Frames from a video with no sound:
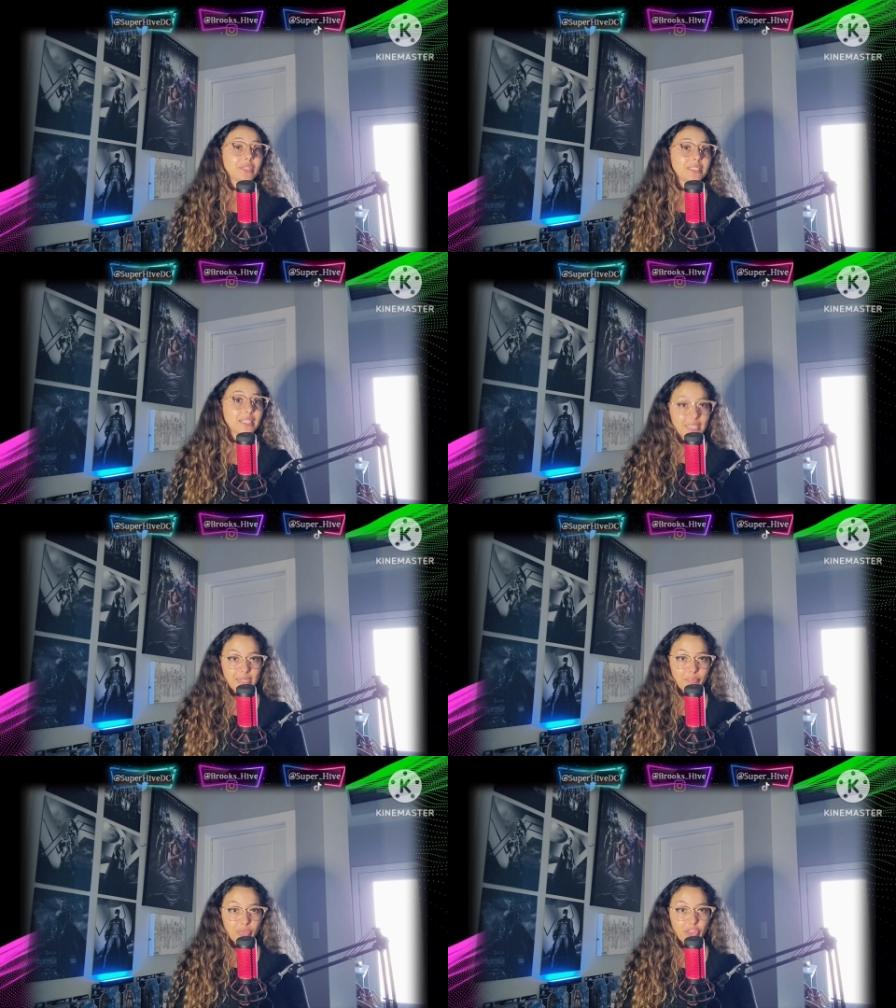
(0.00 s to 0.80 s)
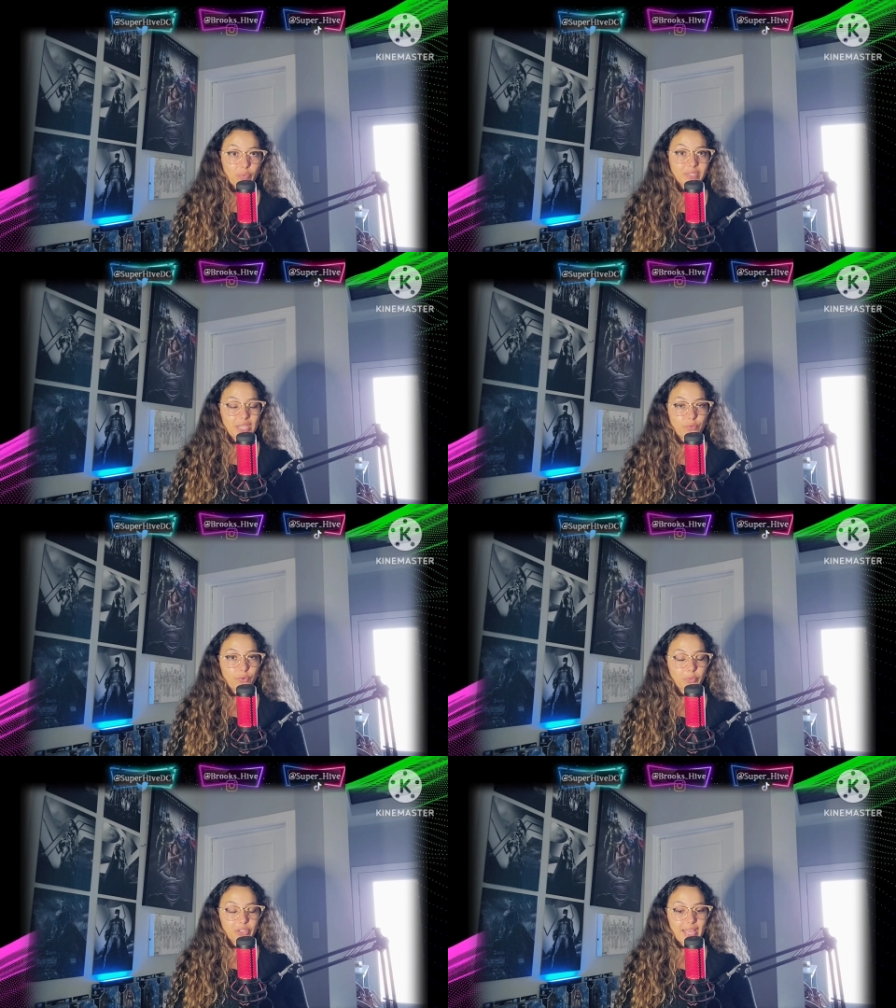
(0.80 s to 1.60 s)
recently, there was a
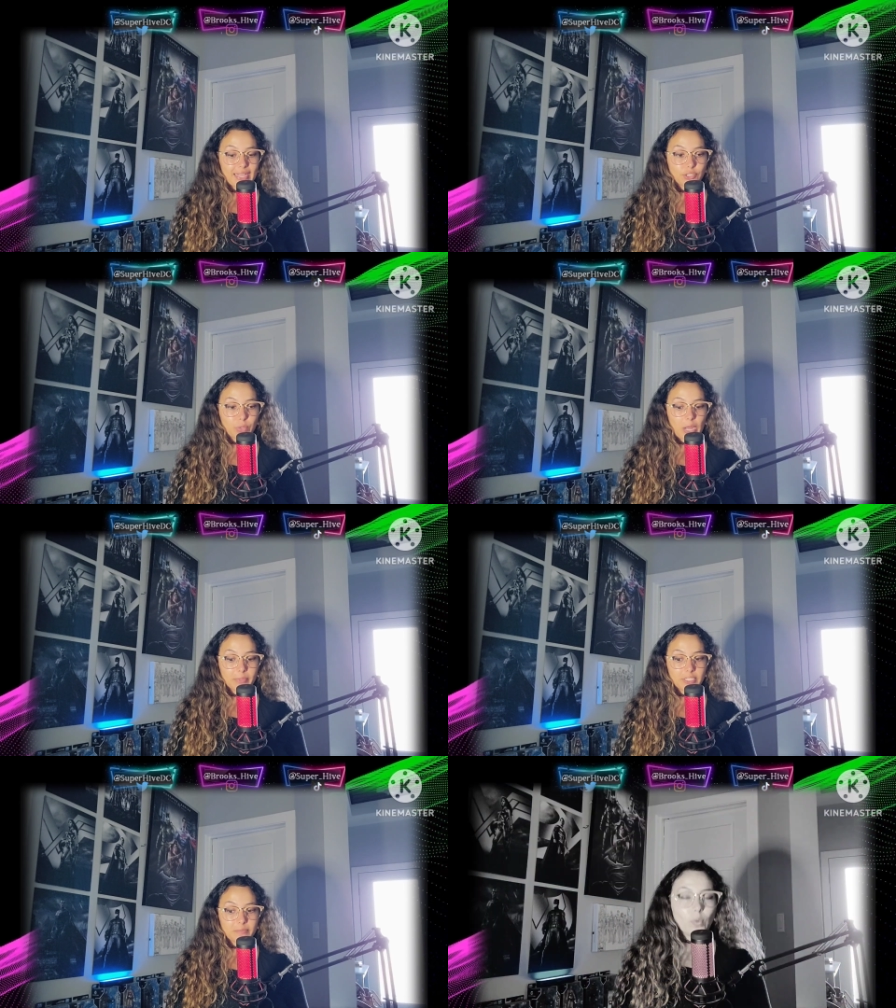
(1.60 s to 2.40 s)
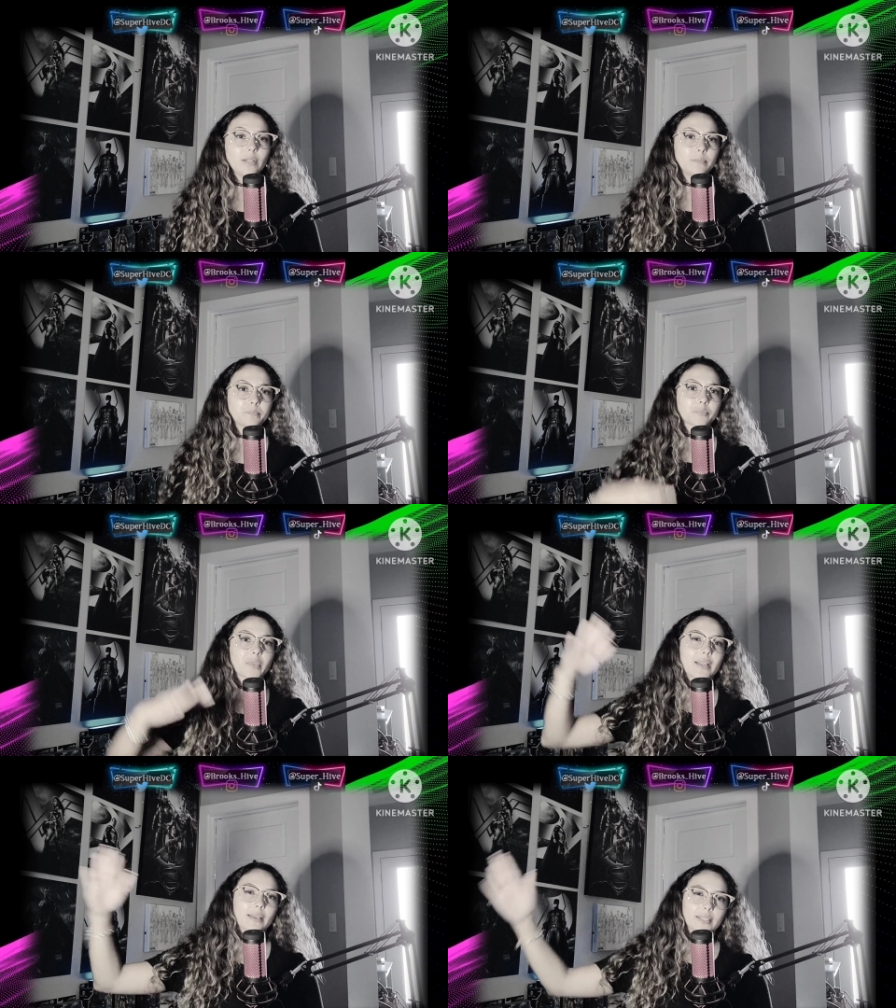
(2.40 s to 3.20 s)
rumor that dropped. Well,
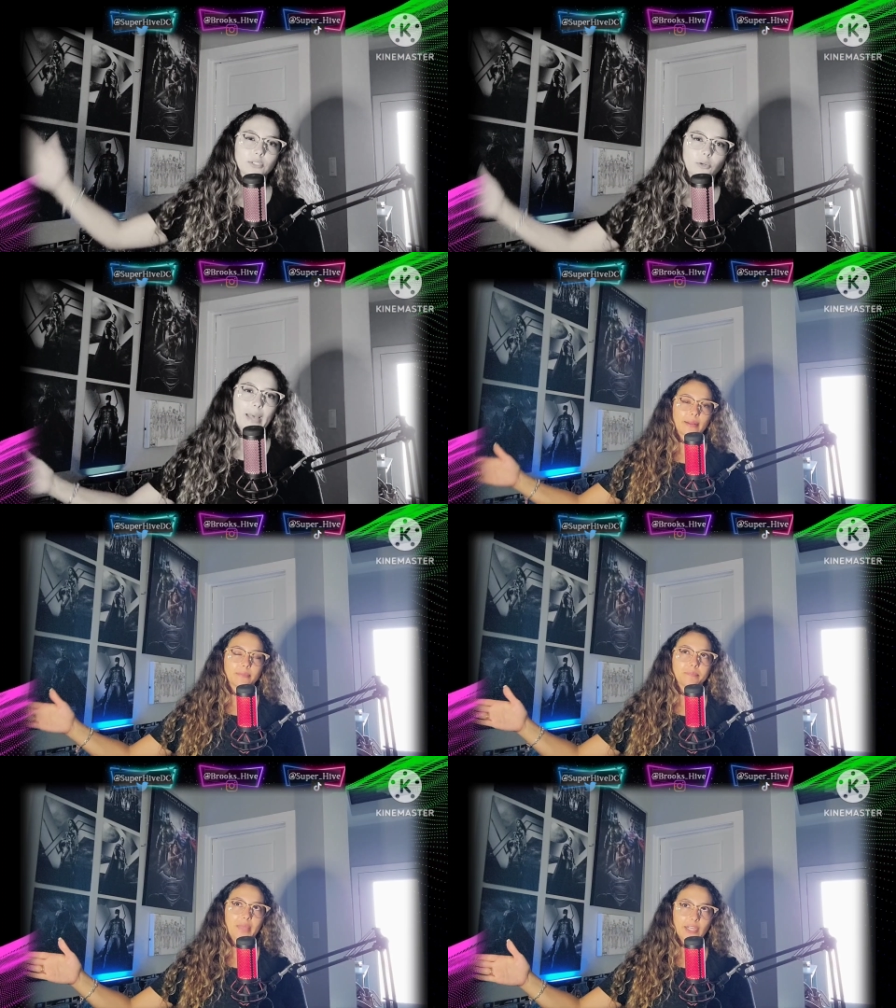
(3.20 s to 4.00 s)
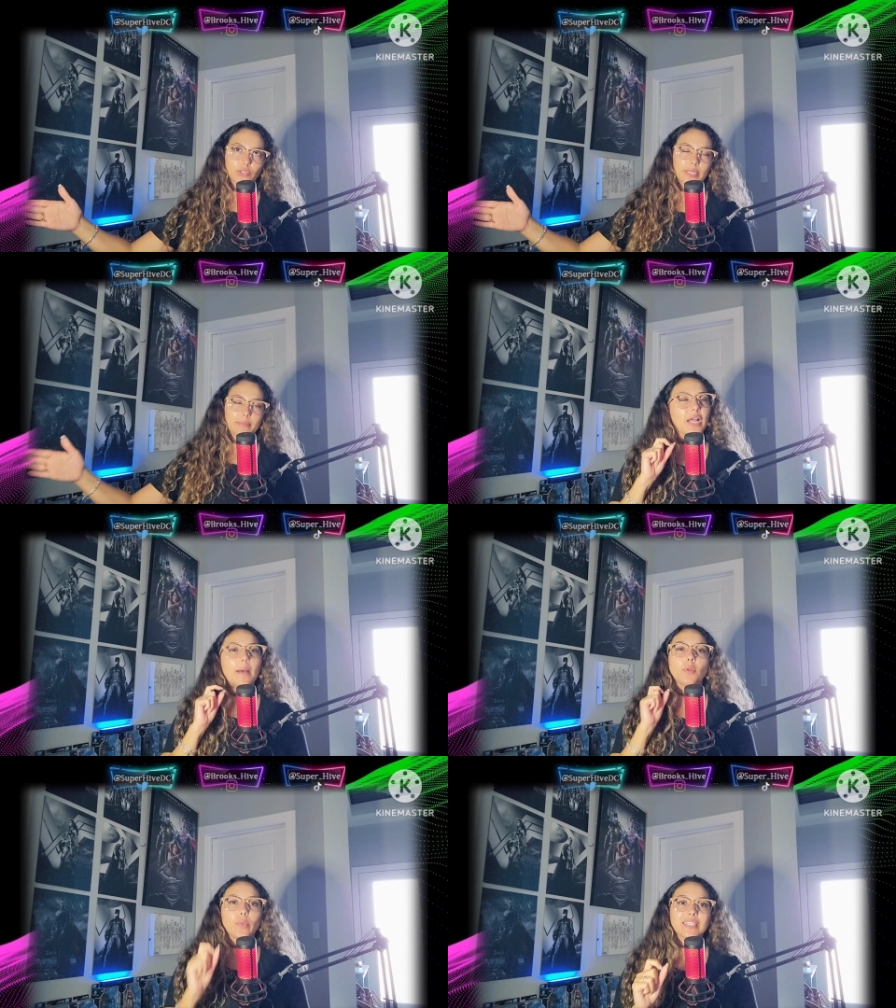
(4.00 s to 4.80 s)
let's go back, actually. A
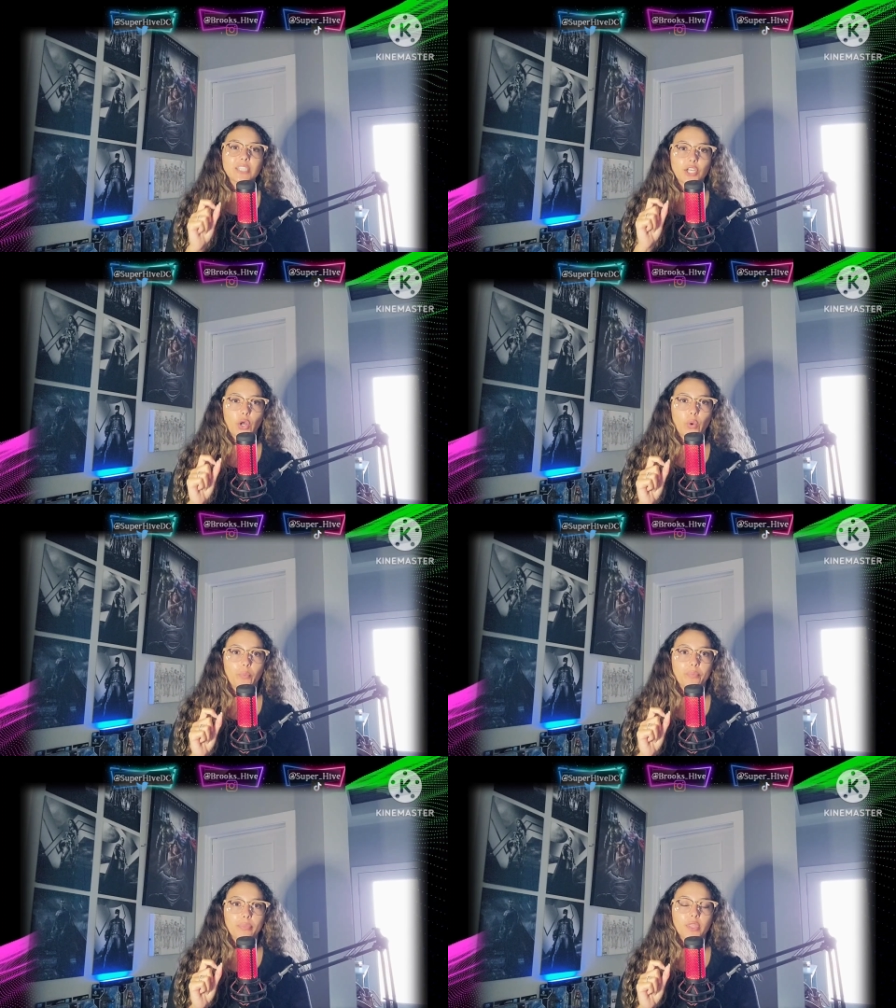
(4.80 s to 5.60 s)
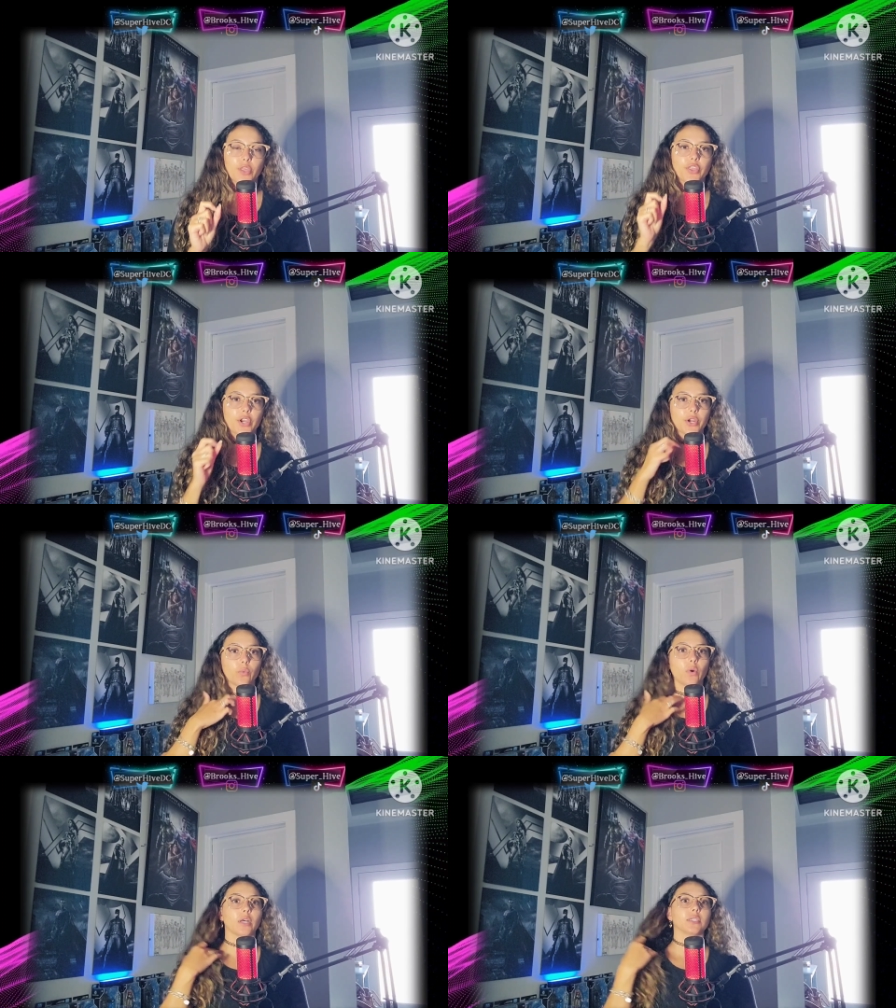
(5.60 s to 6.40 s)
couple weeks ago, there
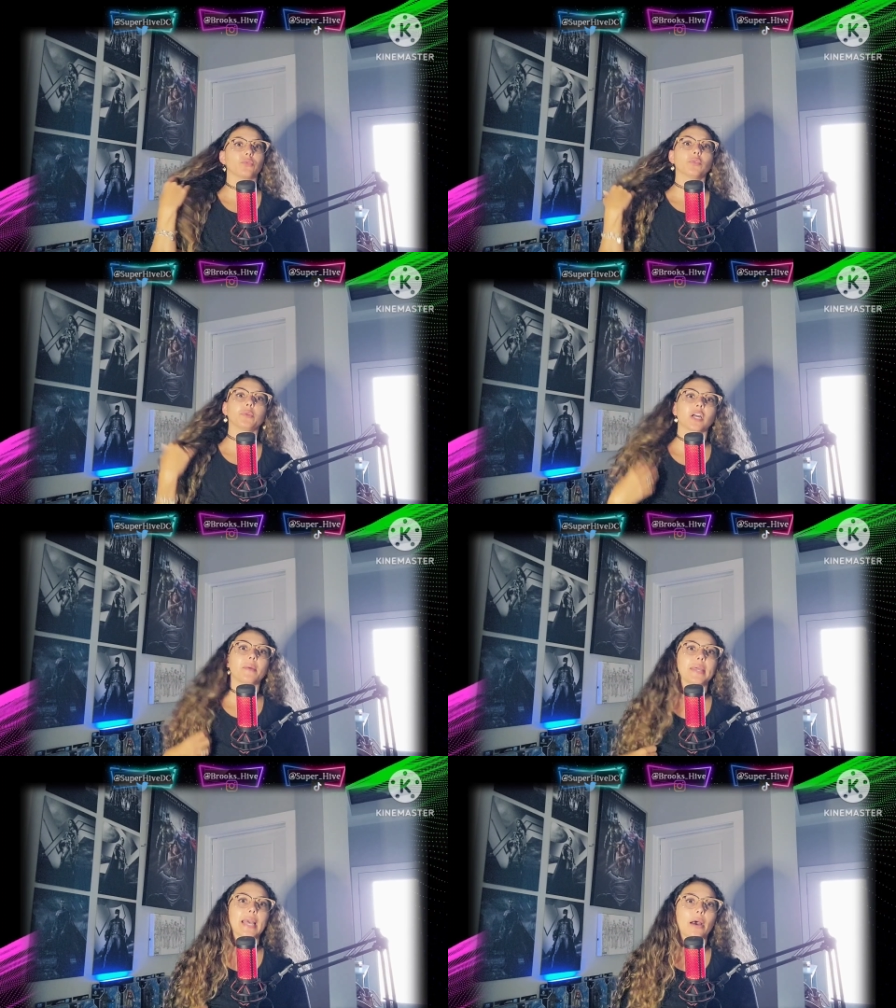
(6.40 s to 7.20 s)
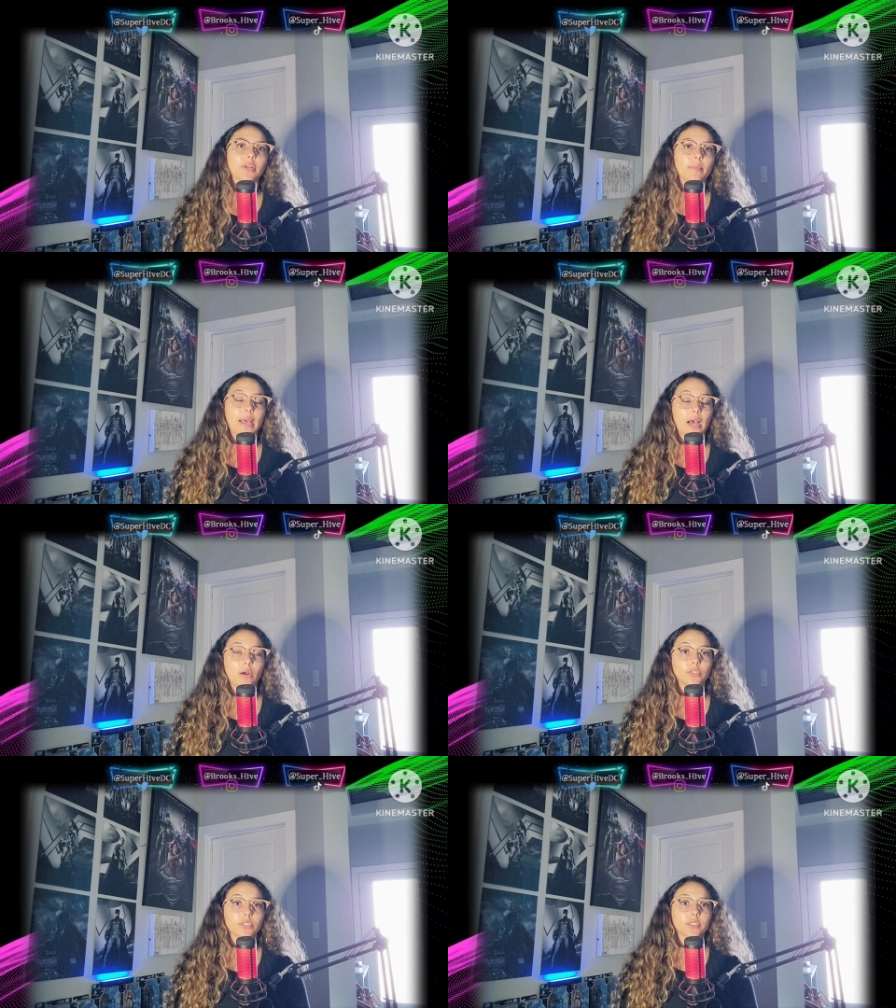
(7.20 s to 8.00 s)
was a rumor coming out
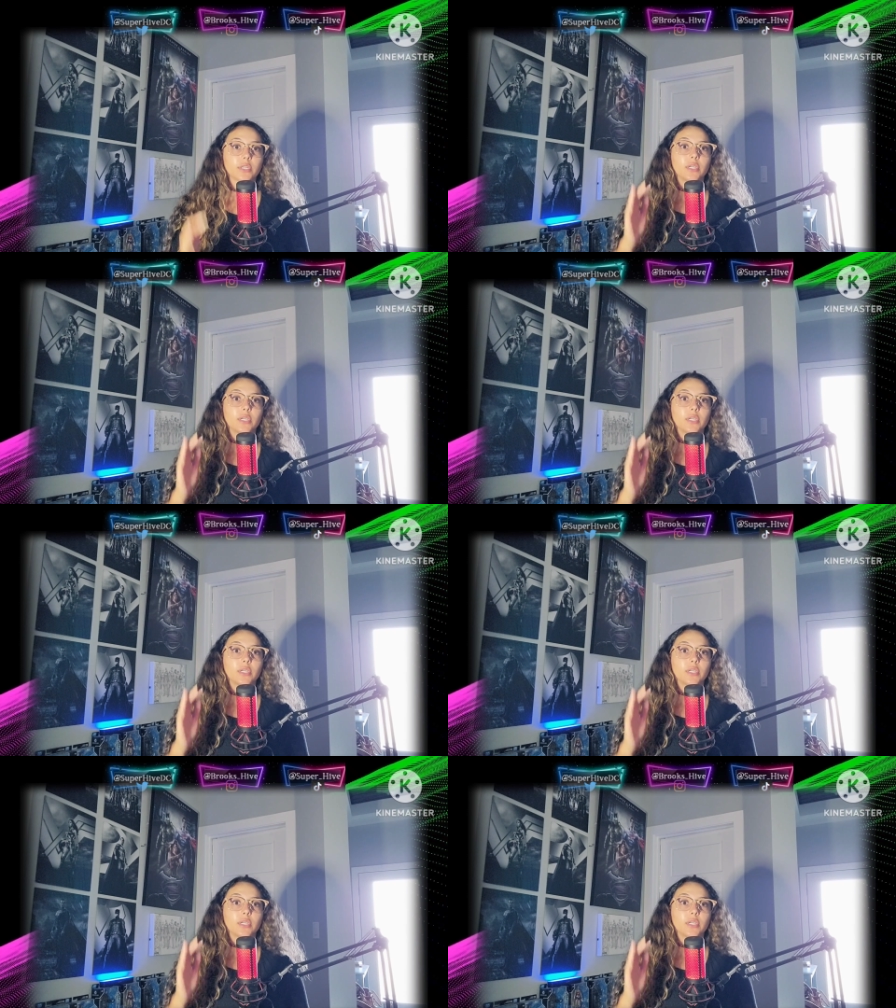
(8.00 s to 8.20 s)
about